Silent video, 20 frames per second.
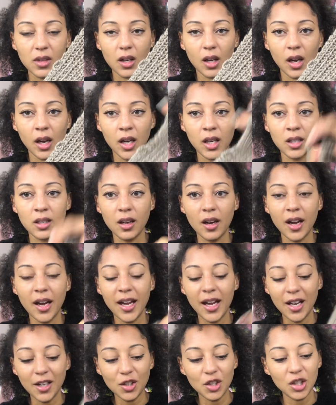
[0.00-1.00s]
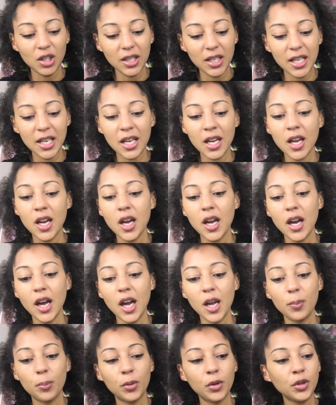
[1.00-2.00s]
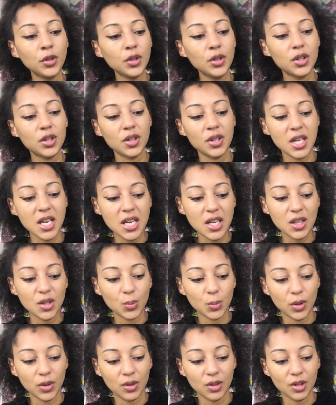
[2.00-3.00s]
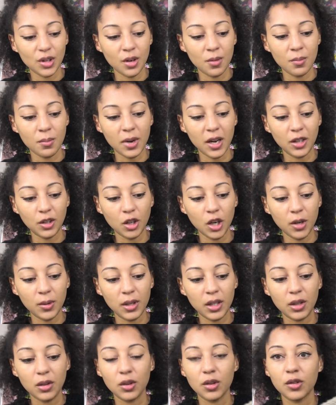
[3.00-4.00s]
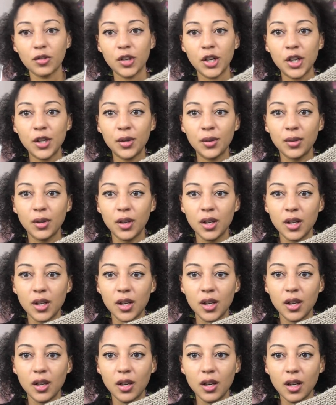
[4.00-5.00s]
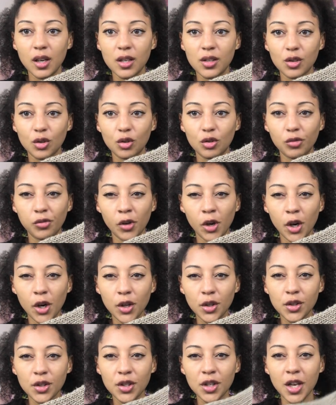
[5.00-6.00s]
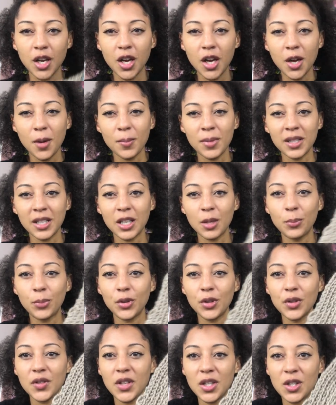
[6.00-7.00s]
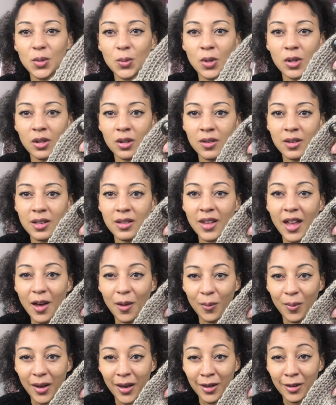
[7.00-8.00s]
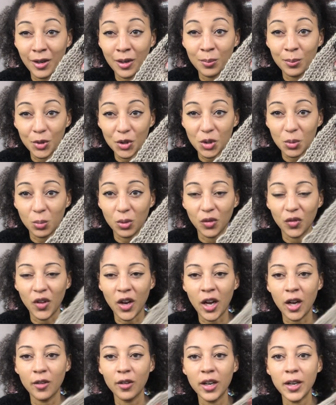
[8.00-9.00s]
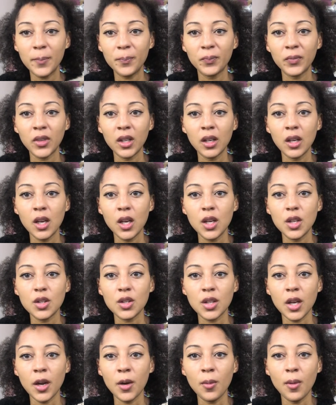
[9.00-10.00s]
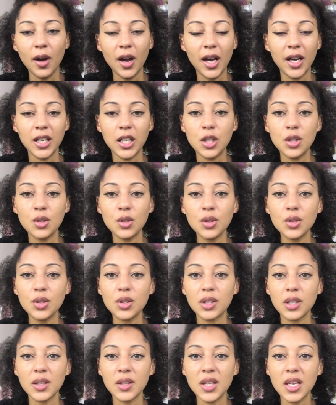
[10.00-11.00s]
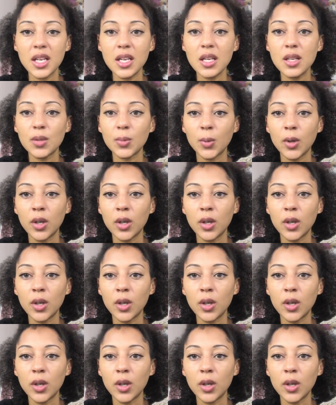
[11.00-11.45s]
And I put these ones on by going through as a cross, but then I put this one on in that way, and I much prefer it. So I used these